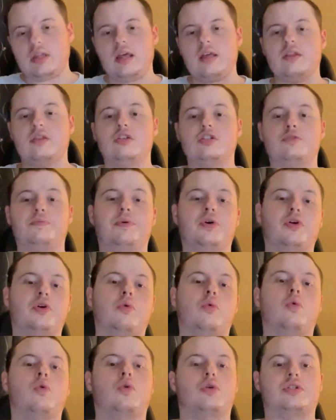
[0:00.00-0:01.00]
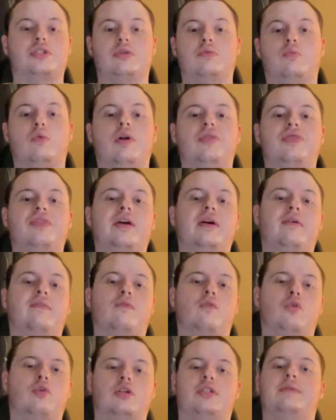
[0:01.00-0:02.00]
the Spirit Awards. And one thing, of
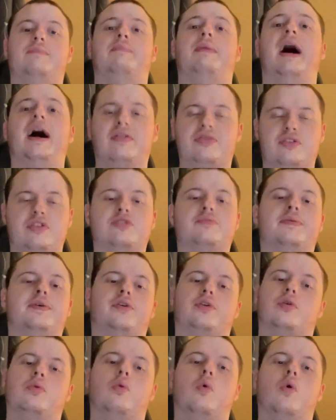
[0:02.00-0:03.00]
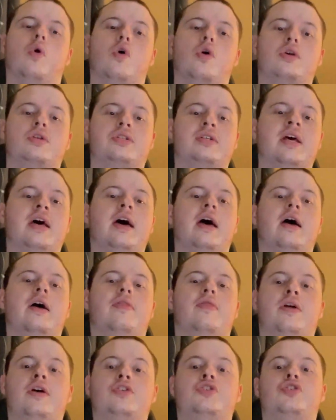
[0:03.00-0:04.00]
course, about the Spirit Awards
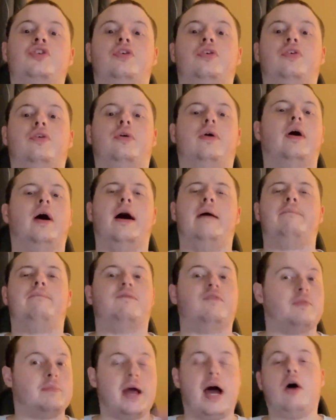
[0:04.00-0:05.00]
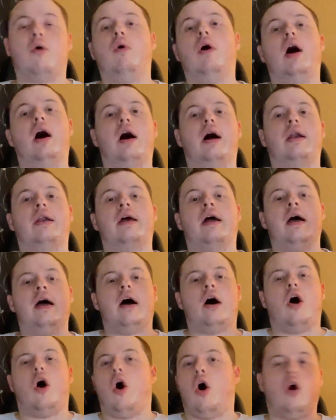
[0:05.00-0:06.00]
this year, from now on,
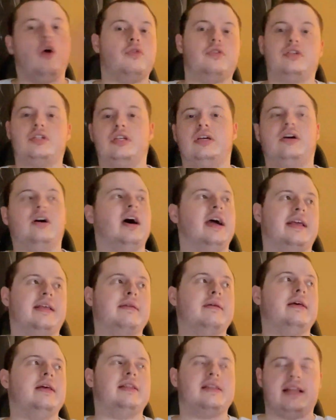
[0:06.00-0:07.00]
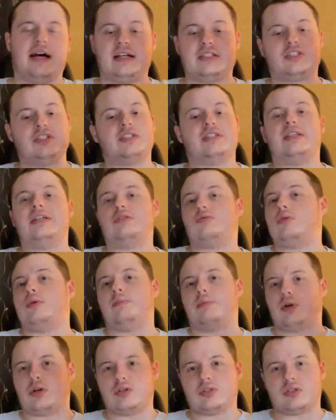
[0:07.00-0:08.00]
all this, like, not just this one,
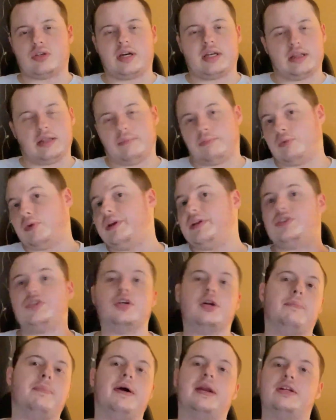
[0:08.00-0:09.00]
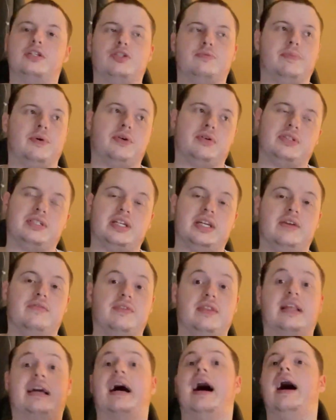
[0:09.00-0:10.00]
but also like the British Independent Spirits and
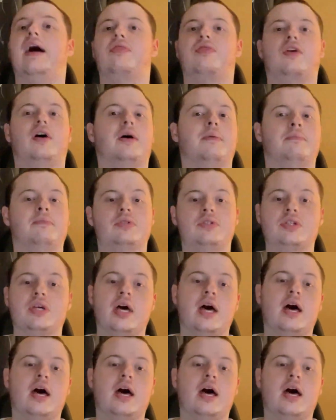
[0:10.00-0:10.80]
even the Gothams,